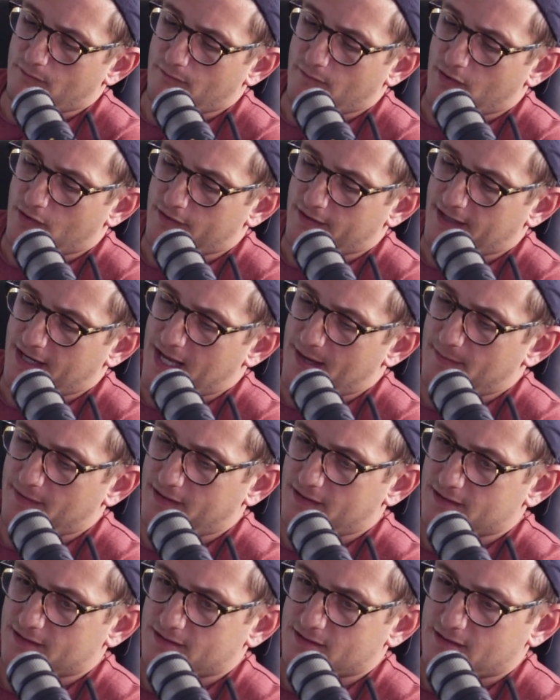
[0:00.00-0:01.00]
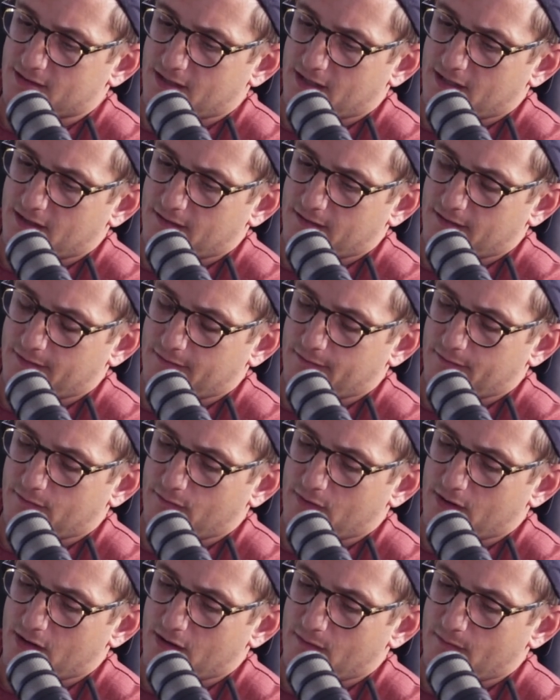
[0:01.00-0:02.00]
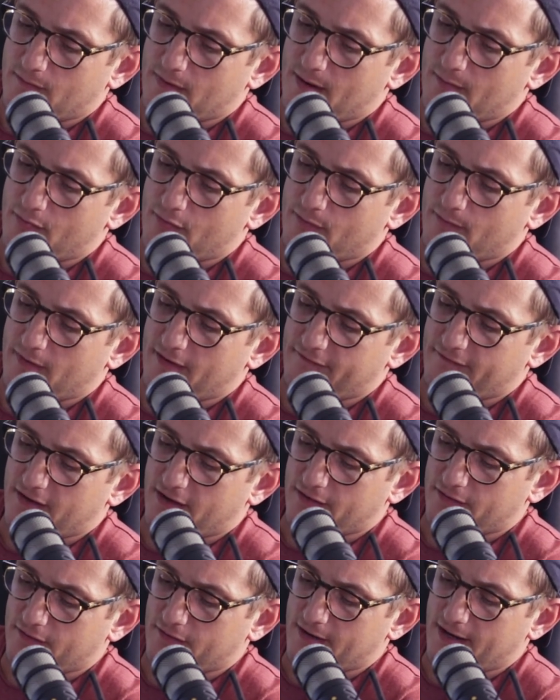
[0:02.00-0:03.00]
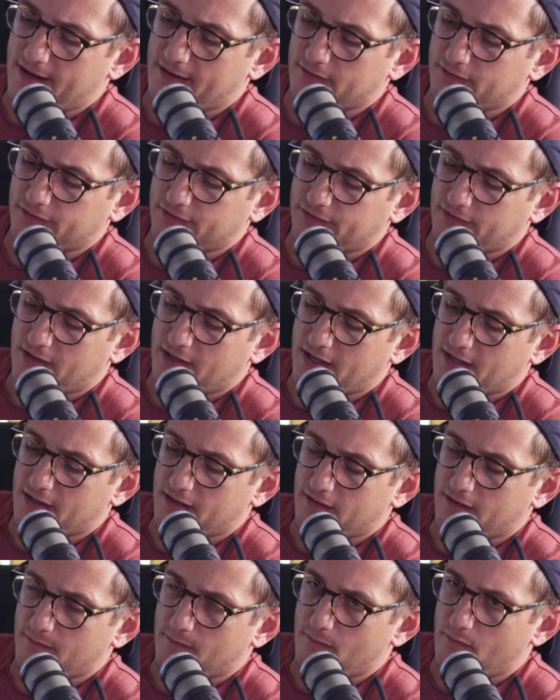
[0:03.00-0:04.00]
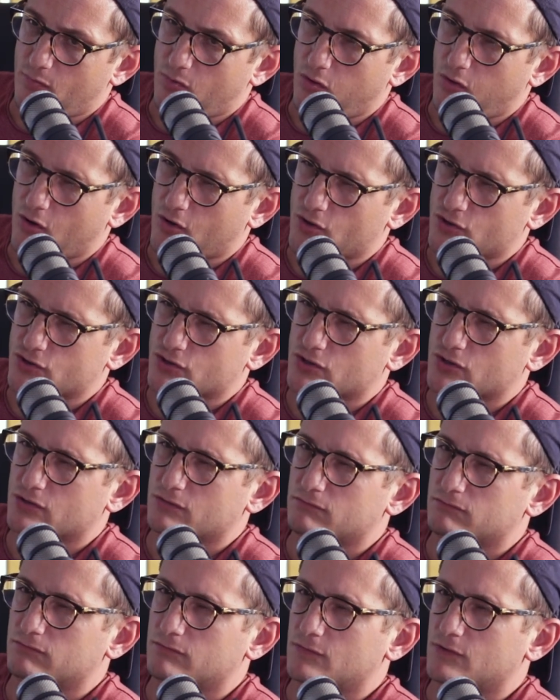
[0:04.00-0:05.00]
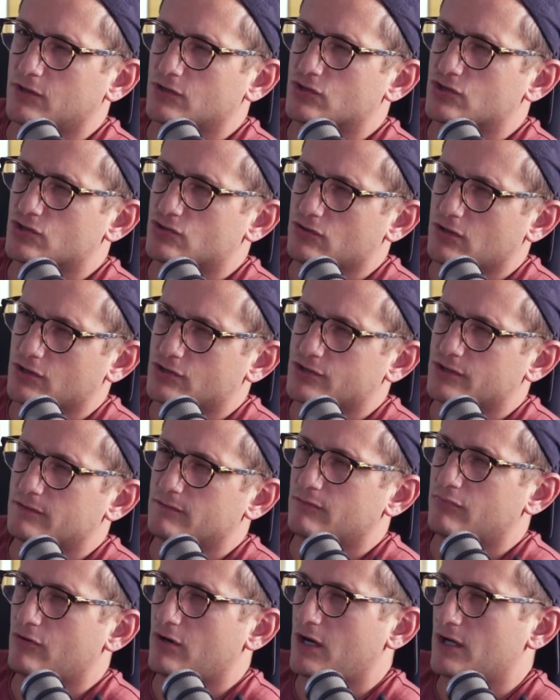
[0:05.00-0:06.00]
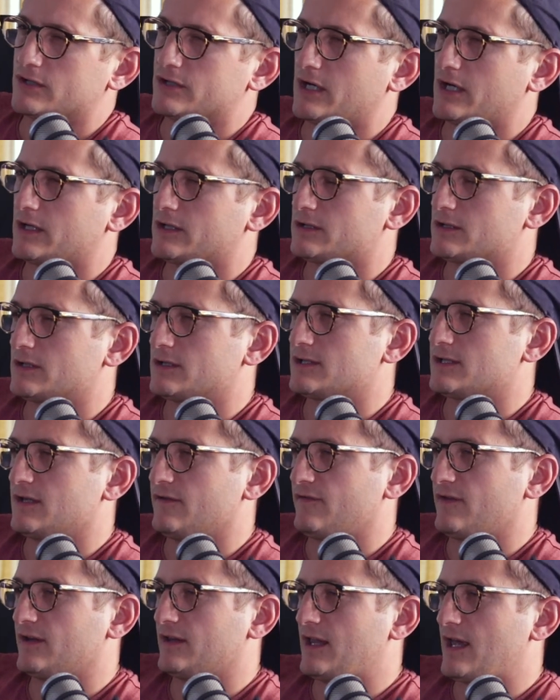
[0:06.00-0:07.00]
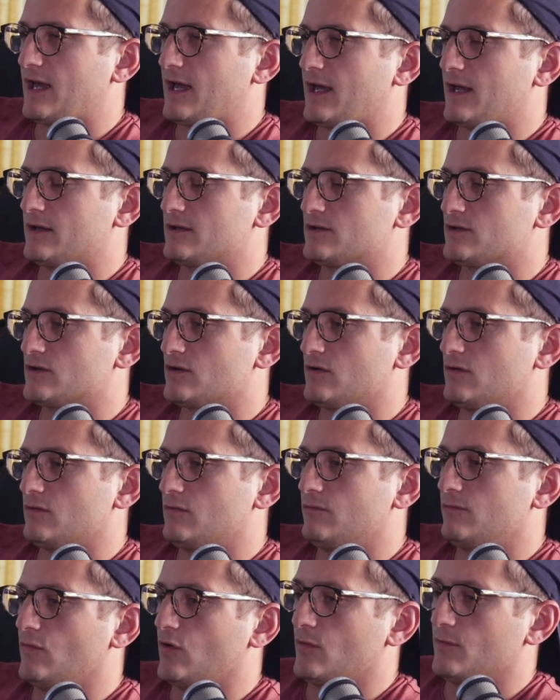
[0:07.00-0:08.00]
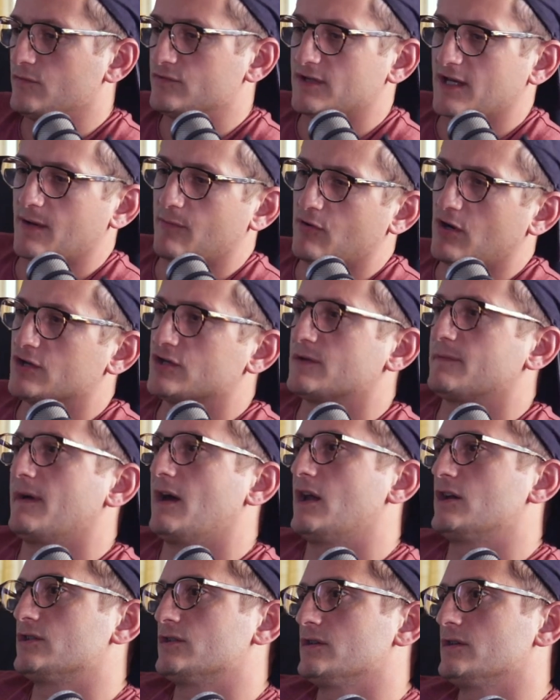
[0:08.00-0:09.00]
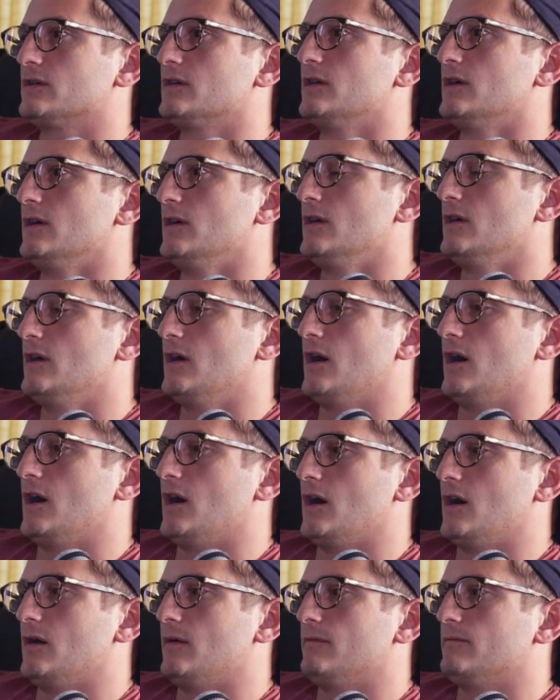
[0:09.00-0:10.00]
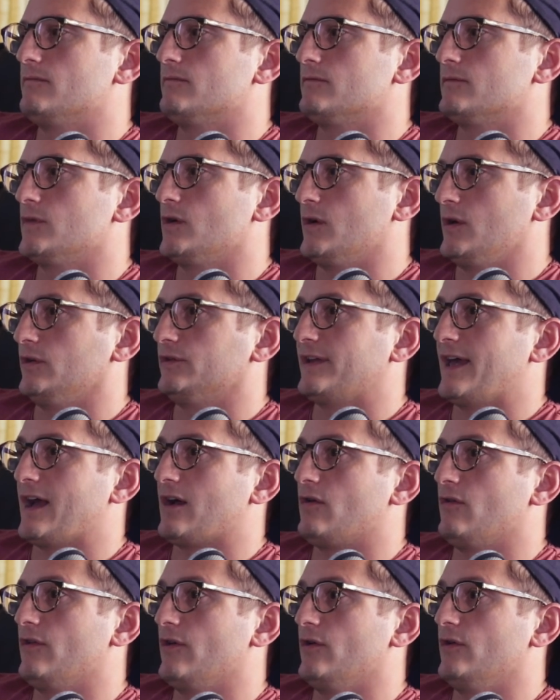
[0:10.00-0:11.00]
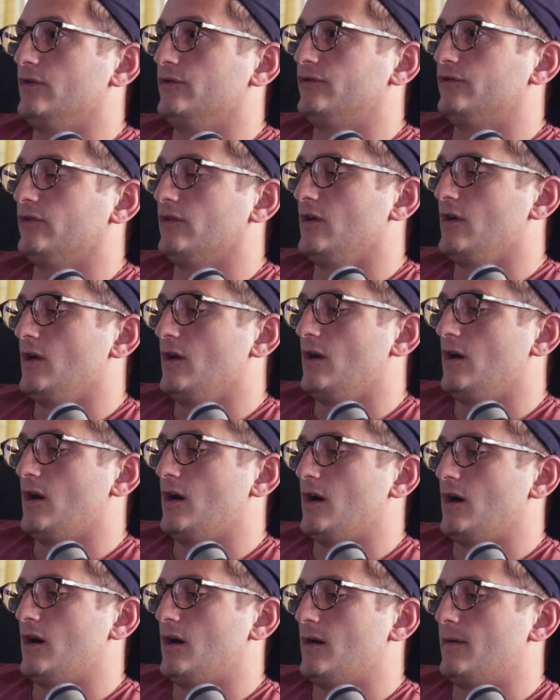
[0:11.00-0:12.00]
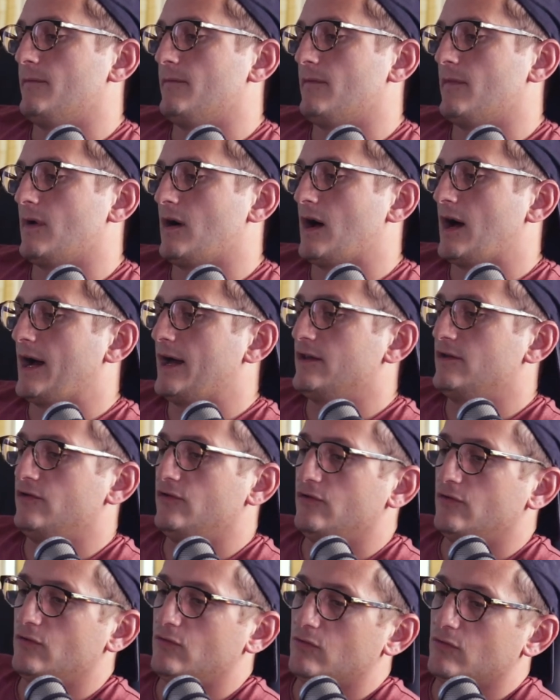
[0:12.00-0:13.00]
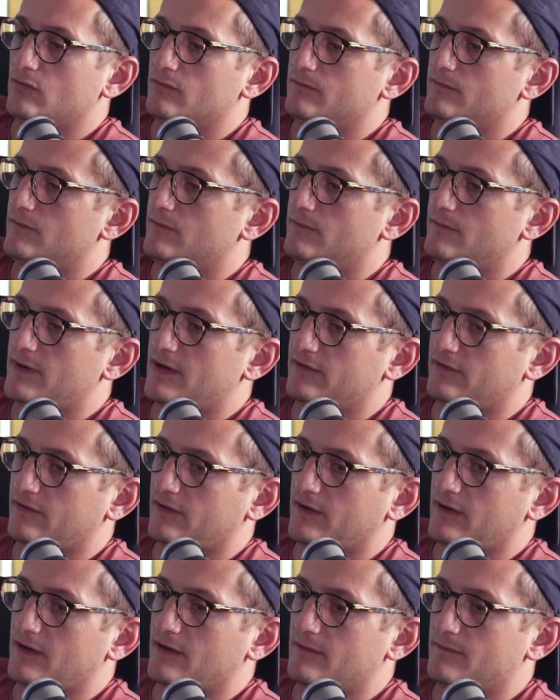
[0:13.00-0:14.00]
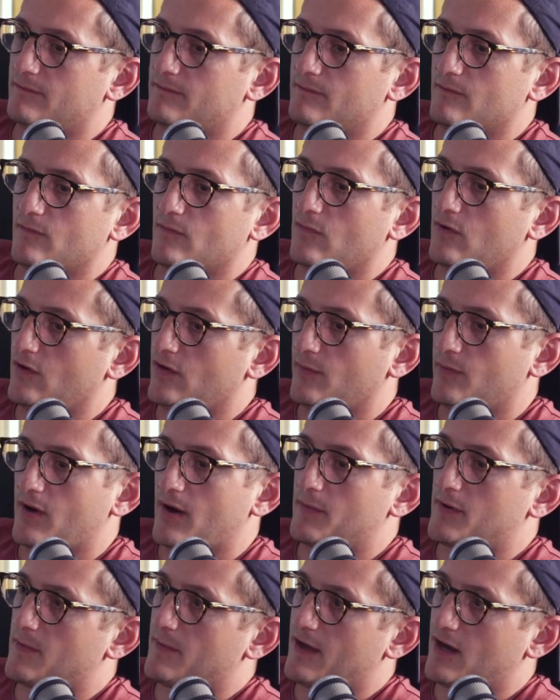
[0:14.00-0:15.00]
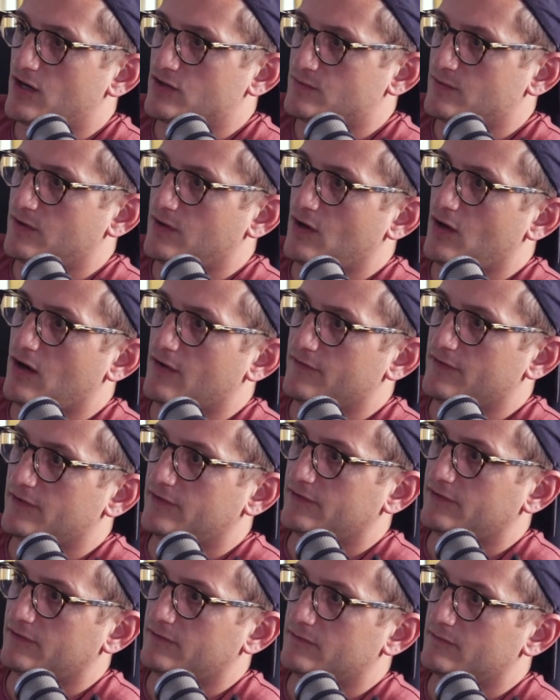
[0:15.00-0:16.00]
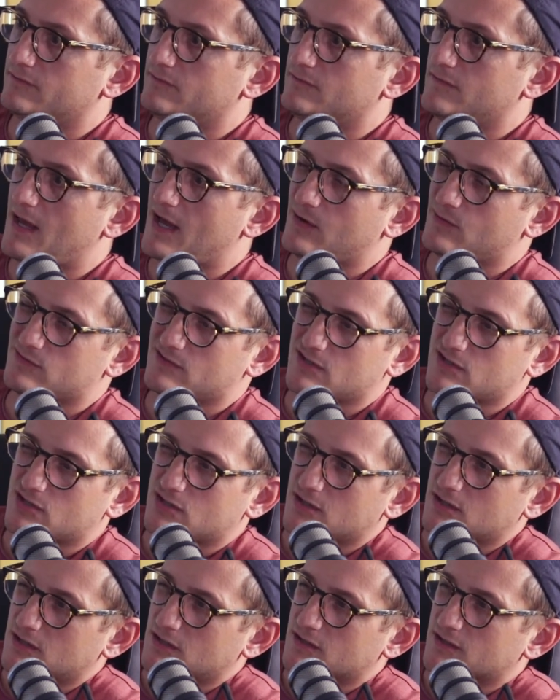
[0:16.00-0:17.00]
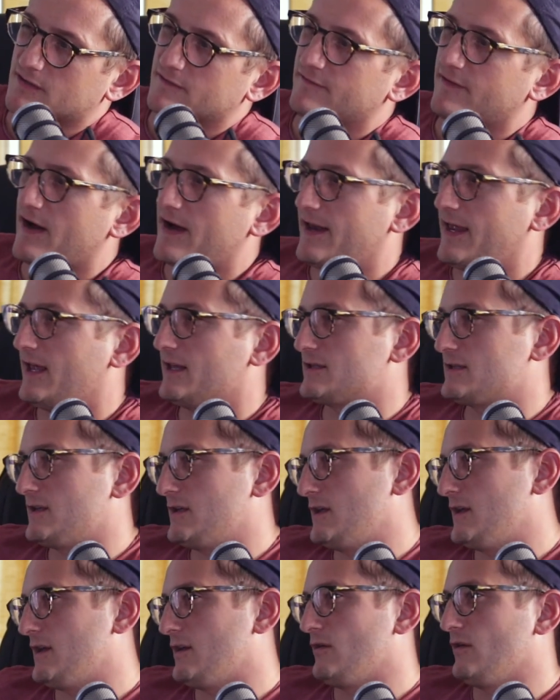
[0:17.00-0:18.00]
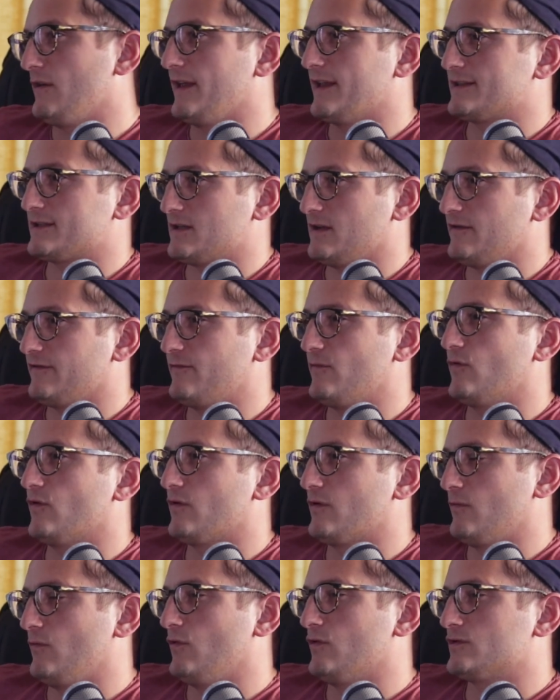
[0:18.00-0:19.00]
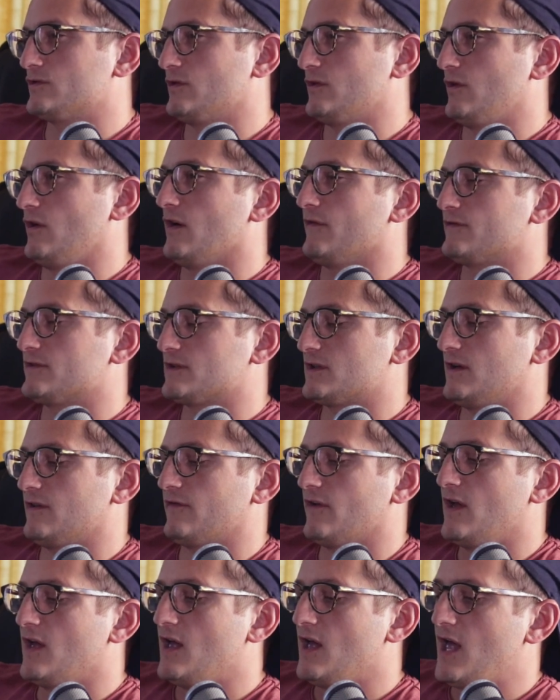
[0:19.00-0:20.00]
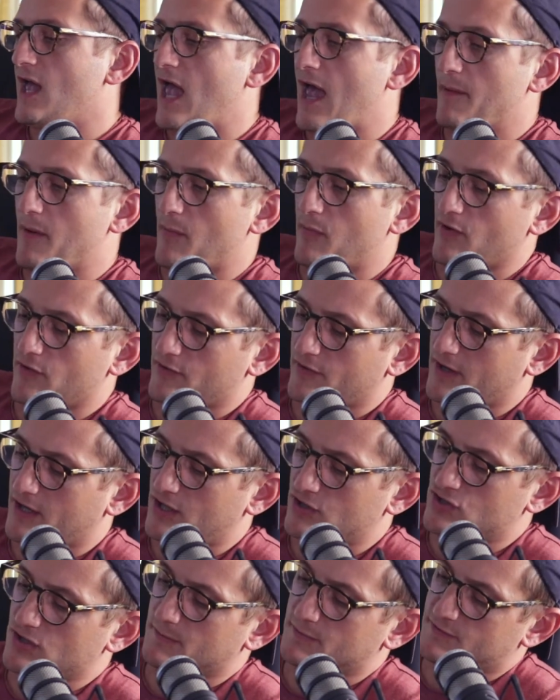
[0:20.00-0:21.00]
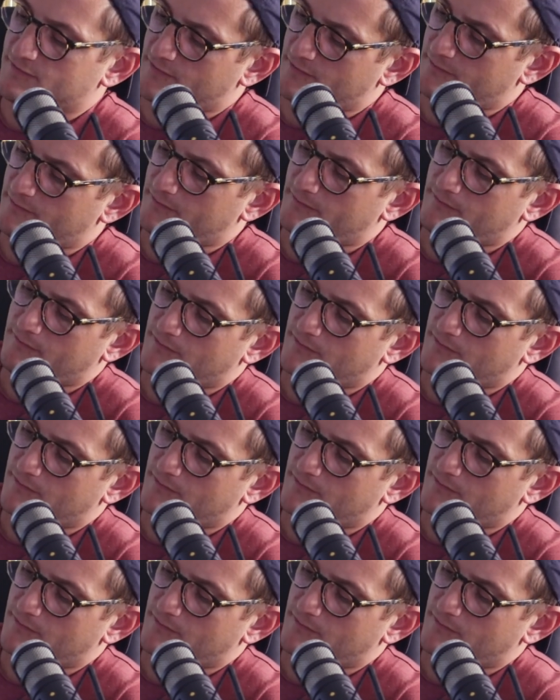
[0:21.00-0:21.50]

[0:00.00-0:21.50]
our dynamic is kind of where my father handles kind of the larger construction projects and stuff like that. So almost like a project manager. Mm-hmm. He'll tackle those. I do basically all the property management in the office. Okay. Acquisitions and financing and all that stuff. More so the office stuff. And my brother kind of jumps from